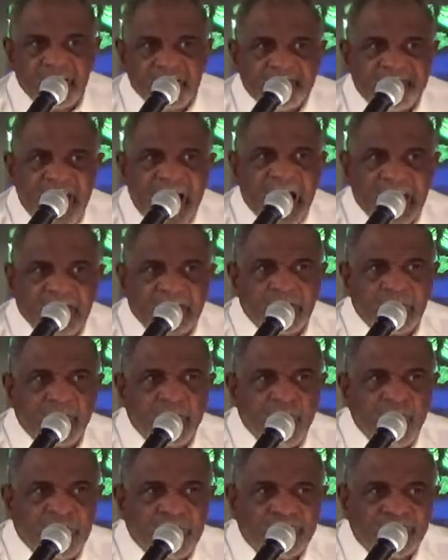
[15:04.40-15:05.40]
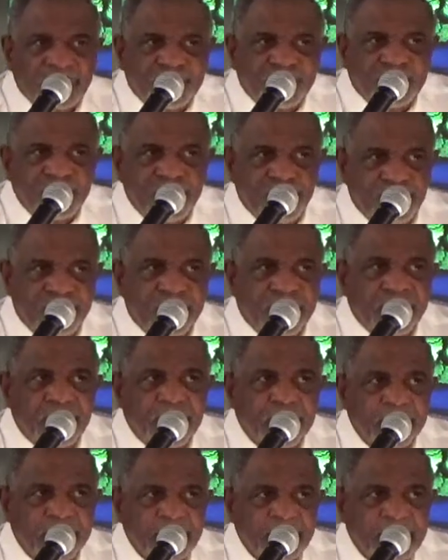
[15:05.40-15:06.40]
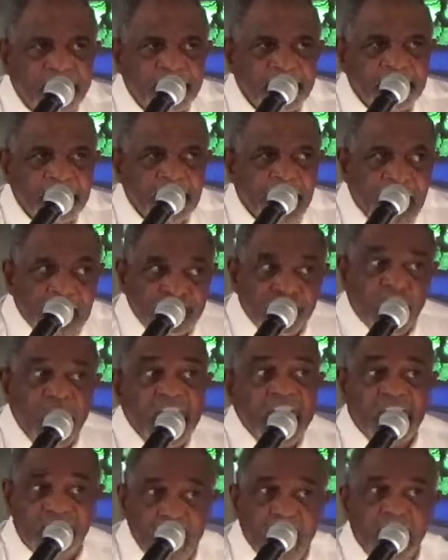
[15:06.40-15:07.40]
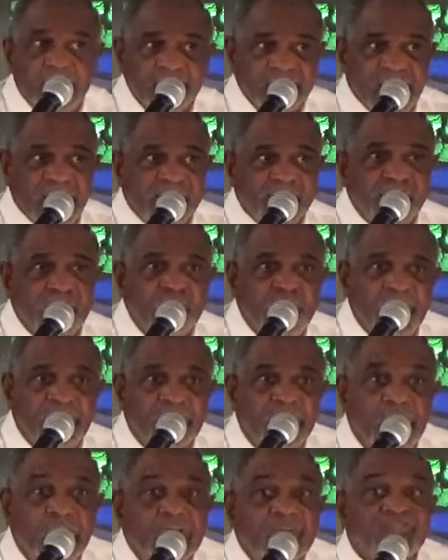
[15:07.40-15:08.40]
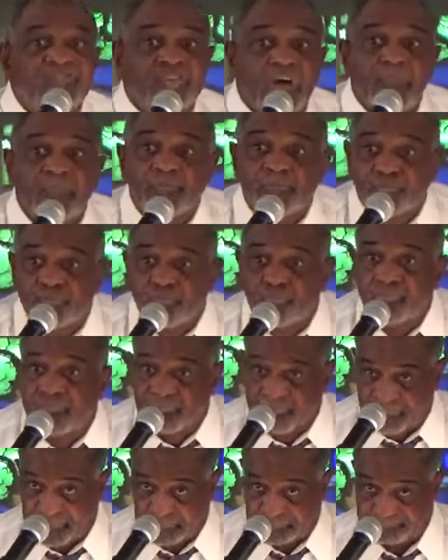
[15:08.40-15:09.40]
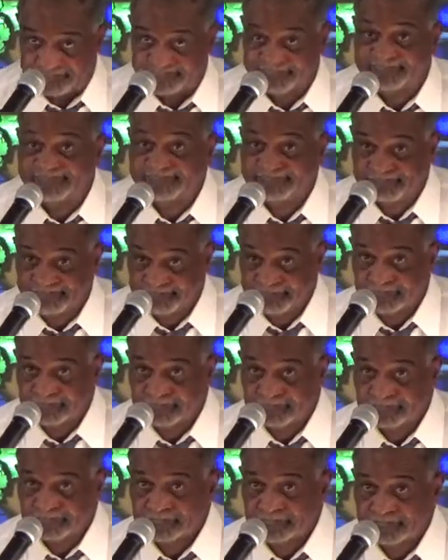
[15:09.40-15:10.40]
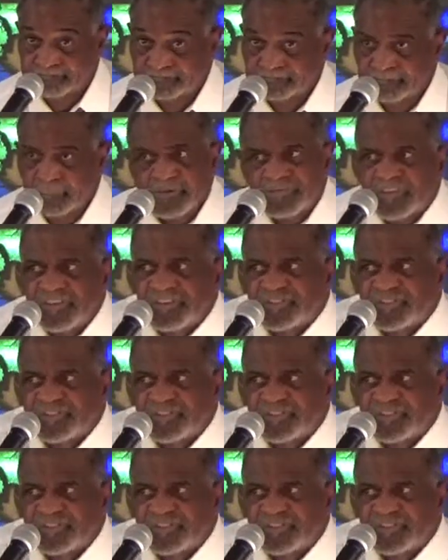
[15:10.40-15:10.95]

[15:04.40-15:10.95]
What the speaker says: dividing the word of truth. And so he comes at you with some truth. See,